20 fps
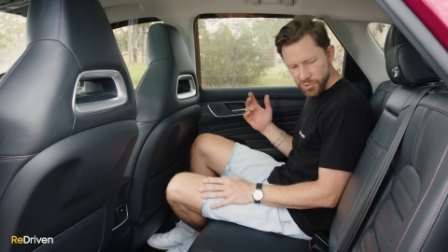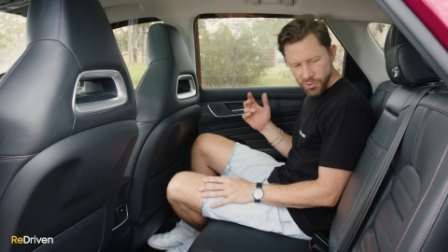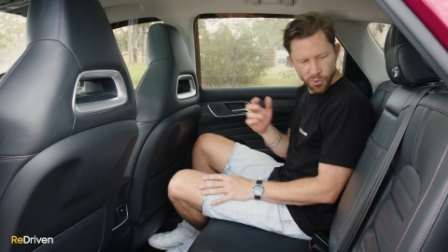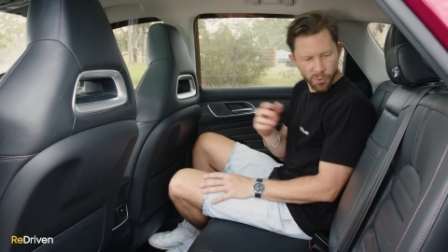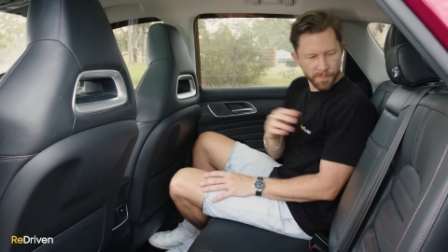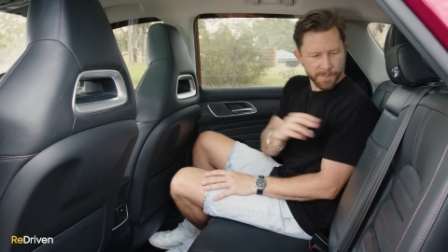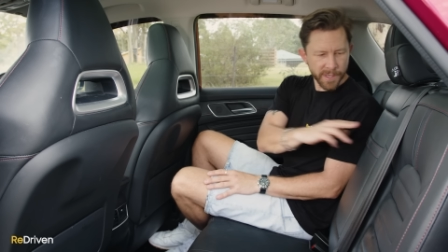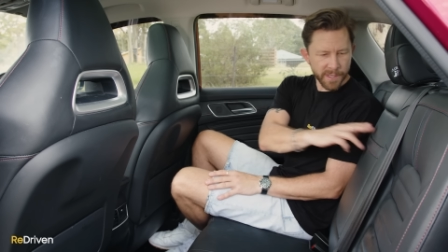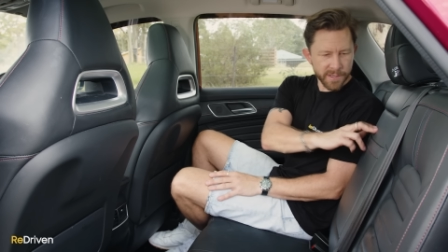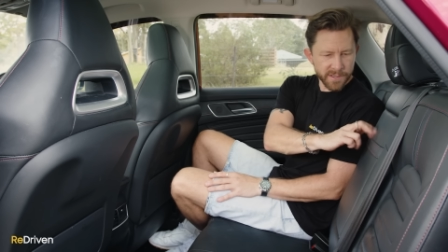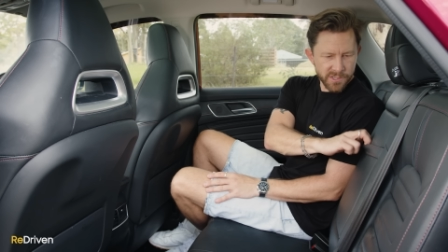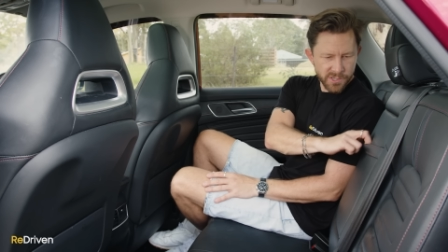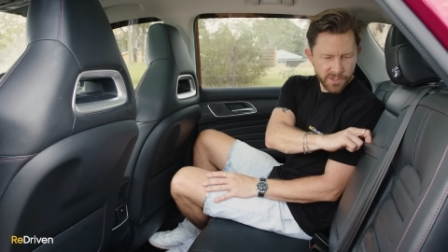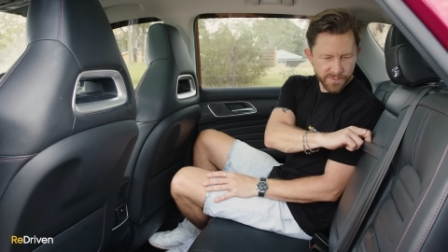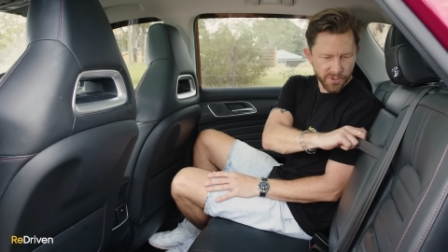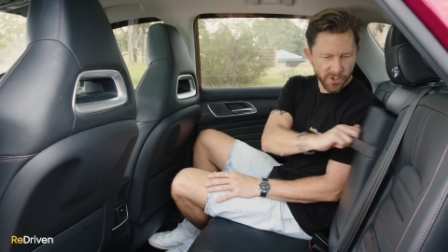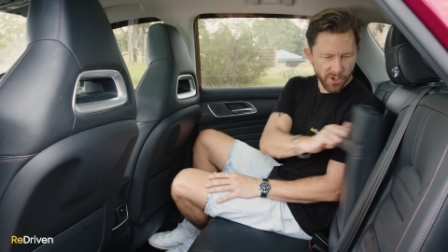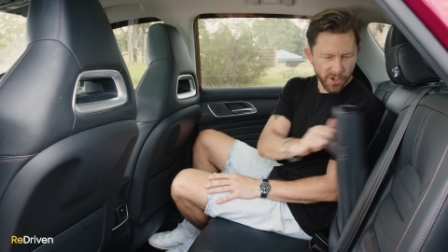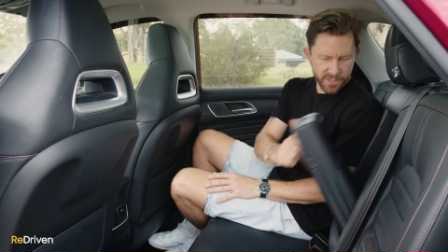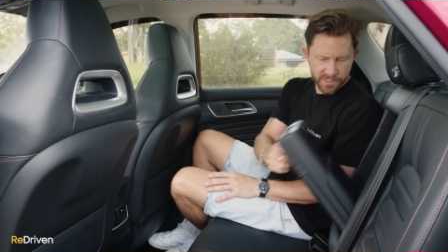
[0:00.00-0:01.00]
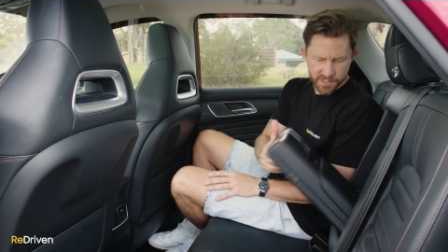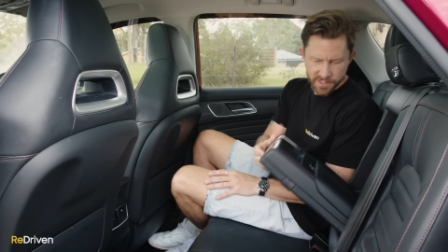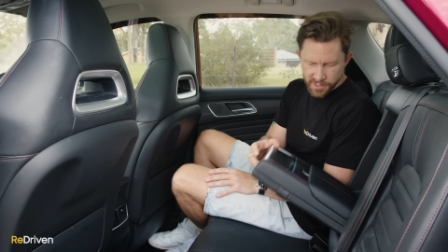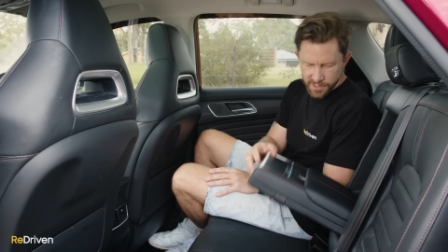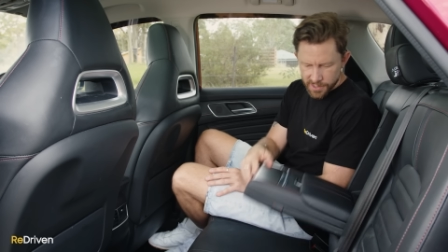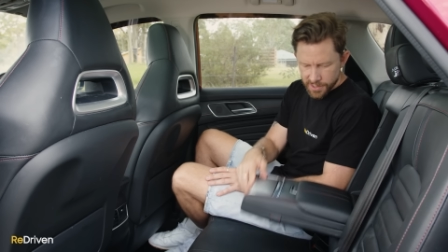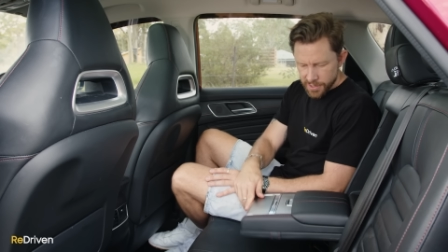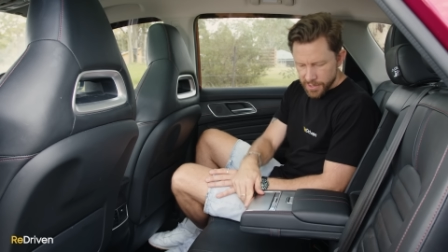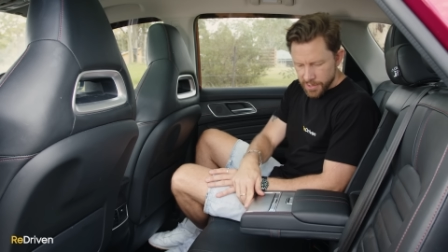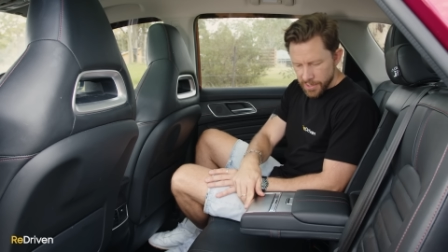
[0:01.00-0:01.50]
door bins, you've got
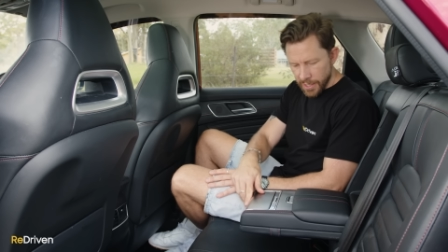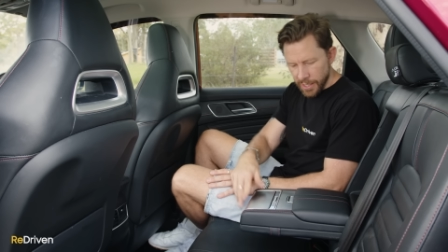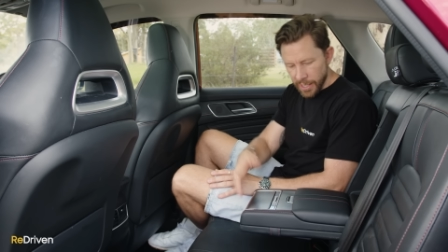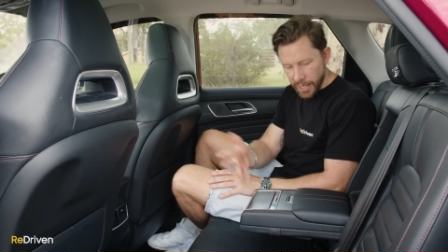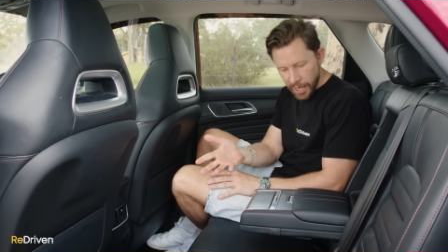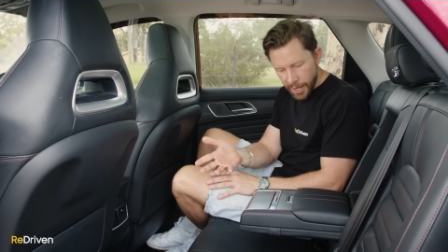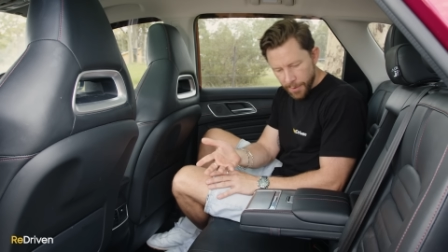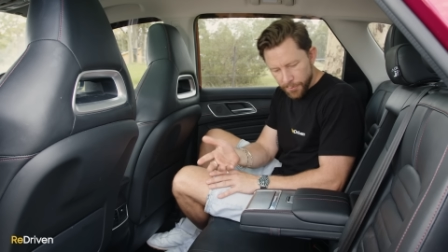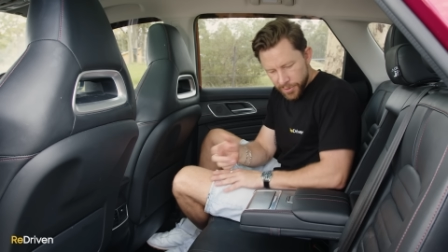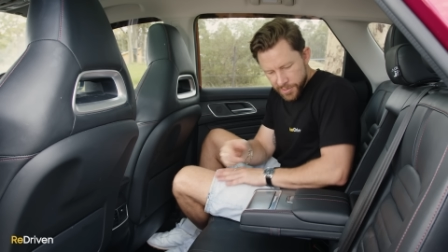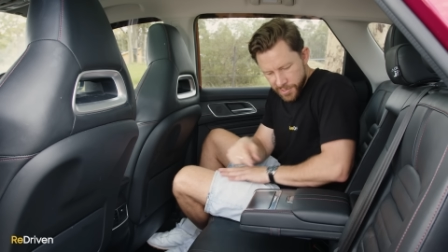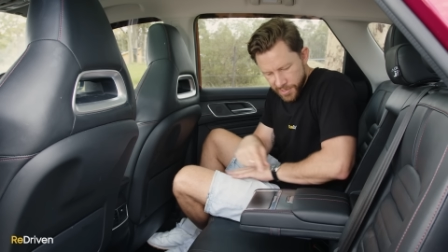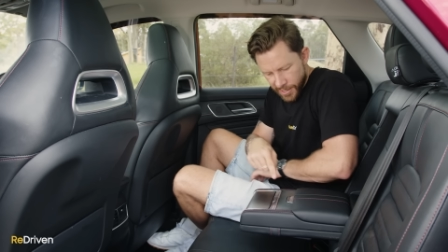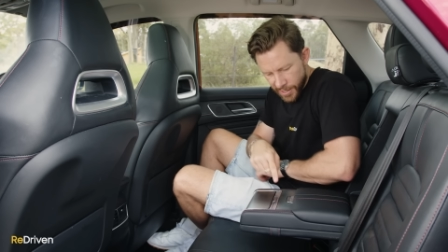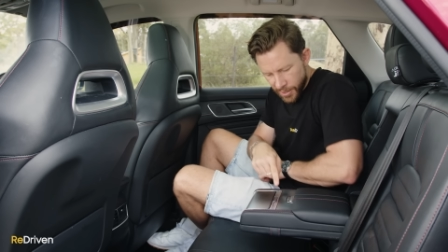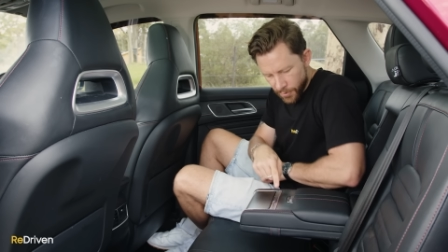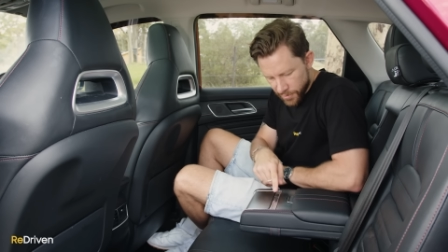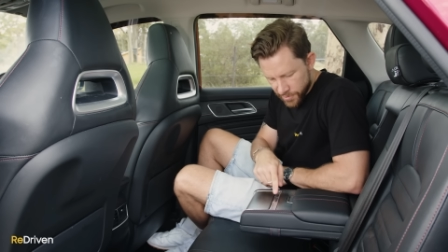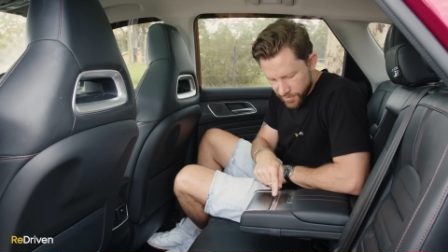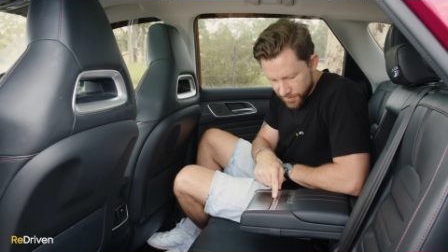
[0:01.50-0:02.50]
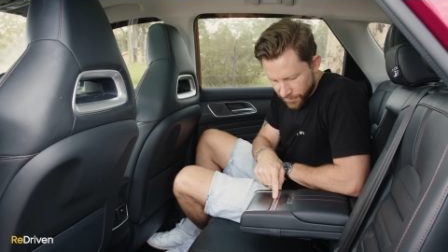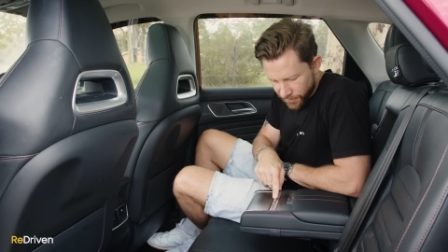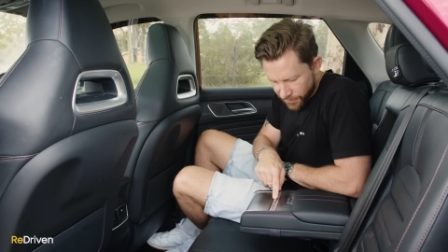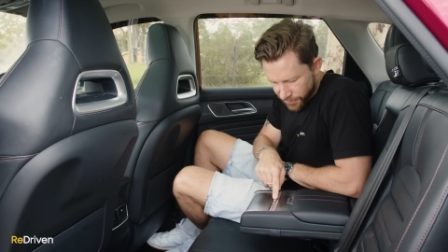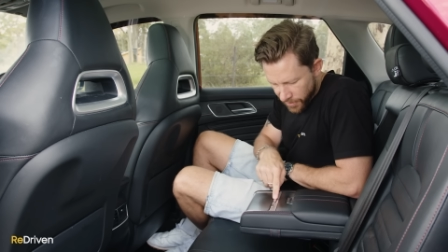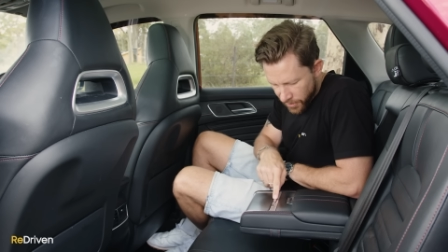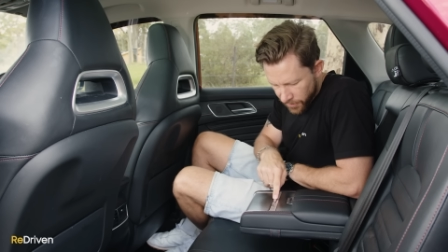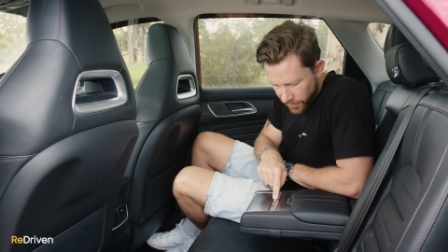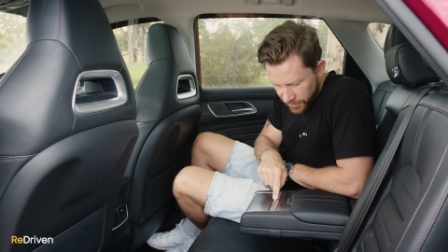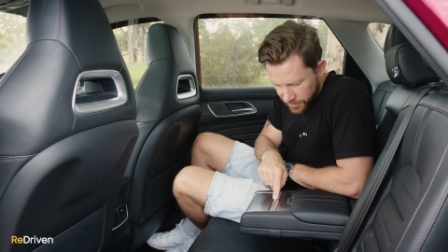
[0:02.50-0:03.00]
an armrest here with some
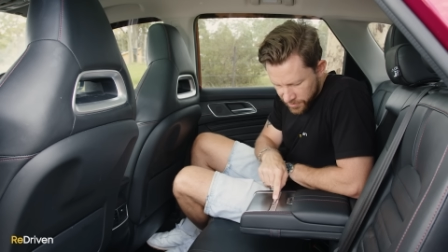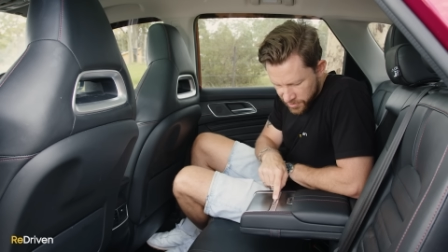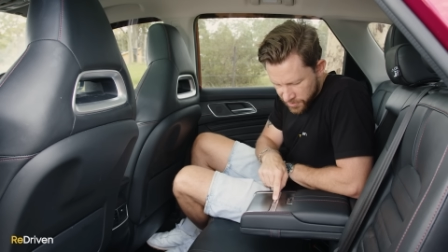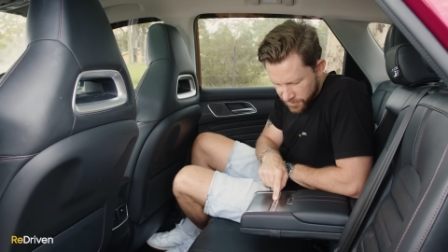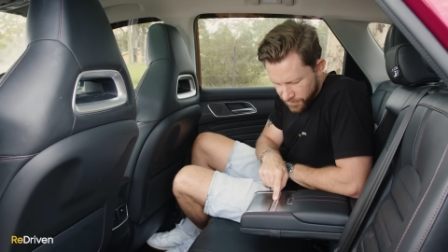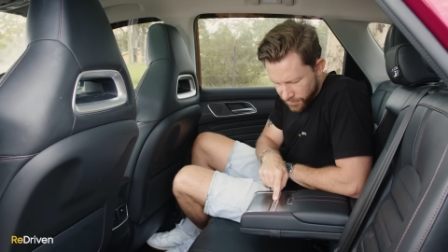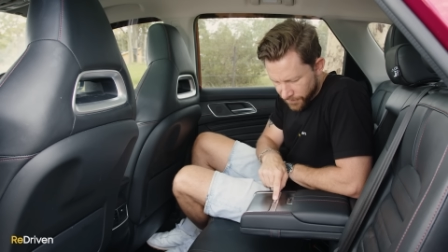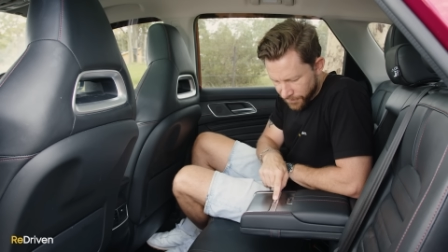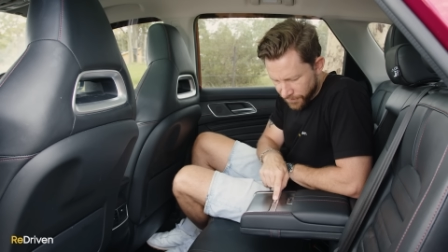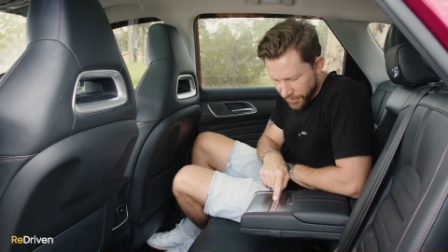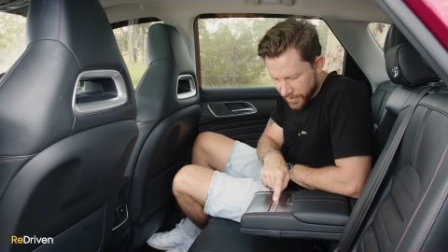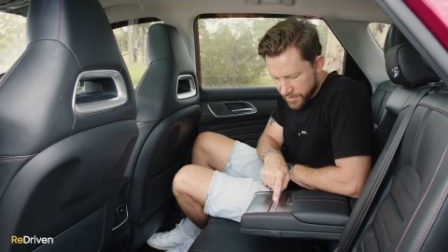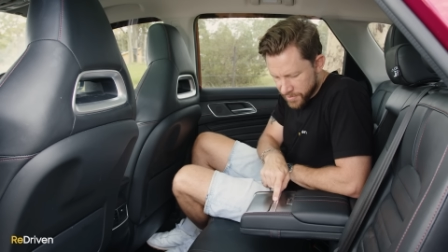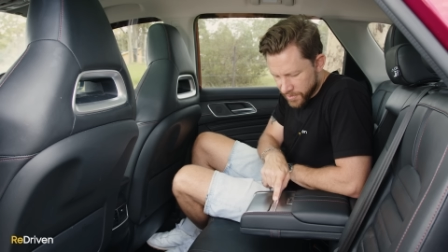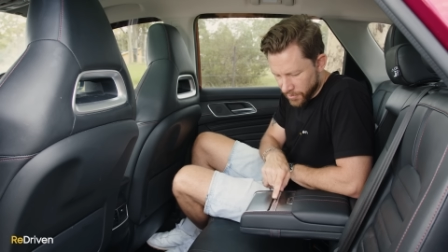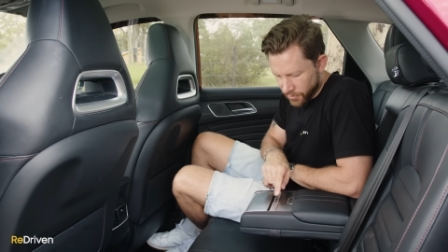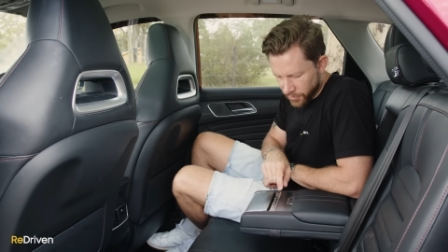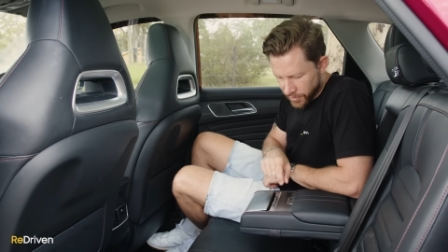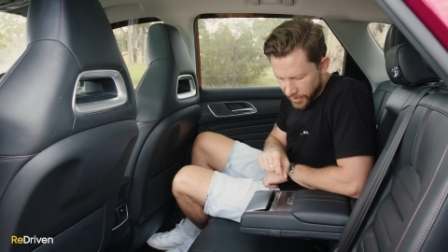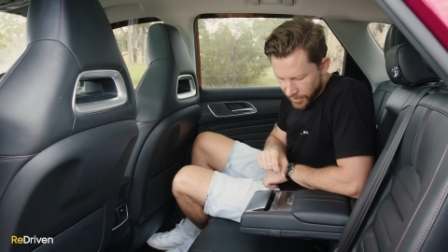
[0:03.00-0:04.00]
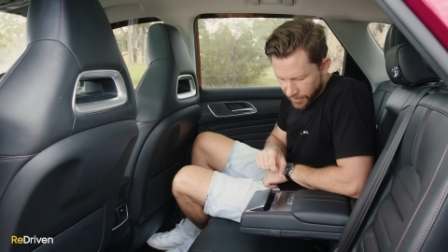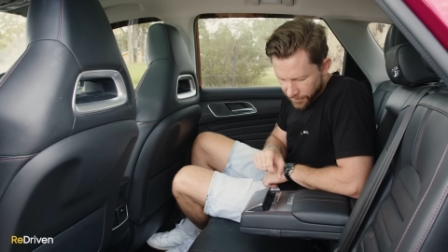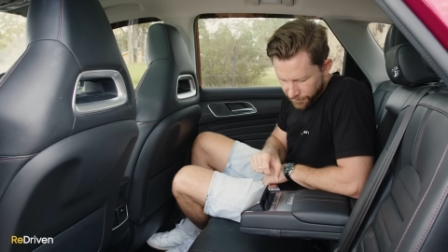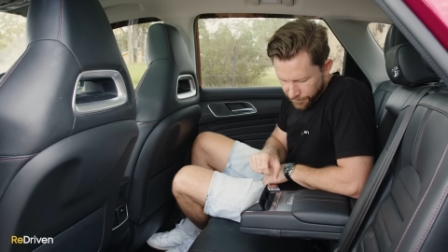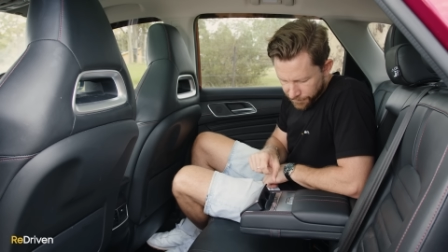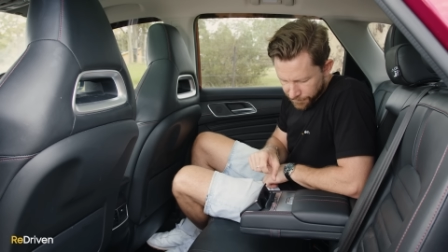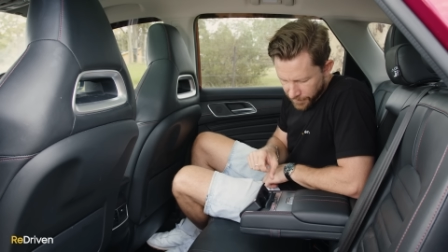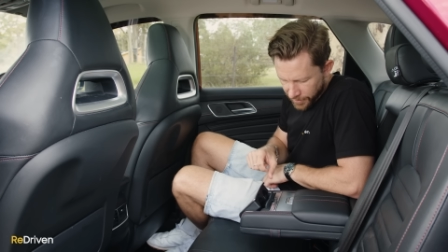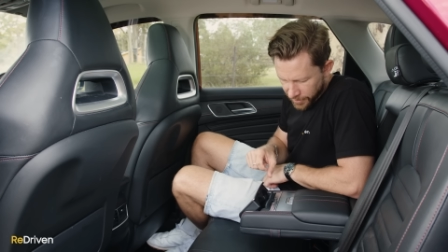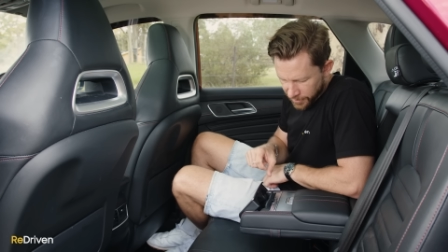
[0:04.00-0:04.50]
very fancy looking
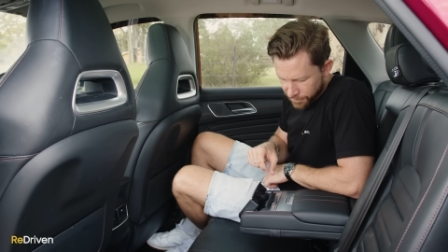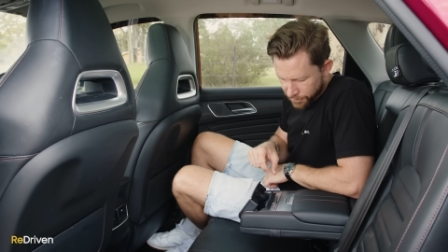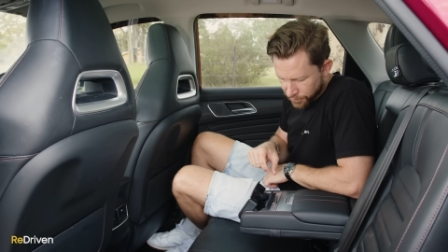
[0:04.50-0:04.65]
fake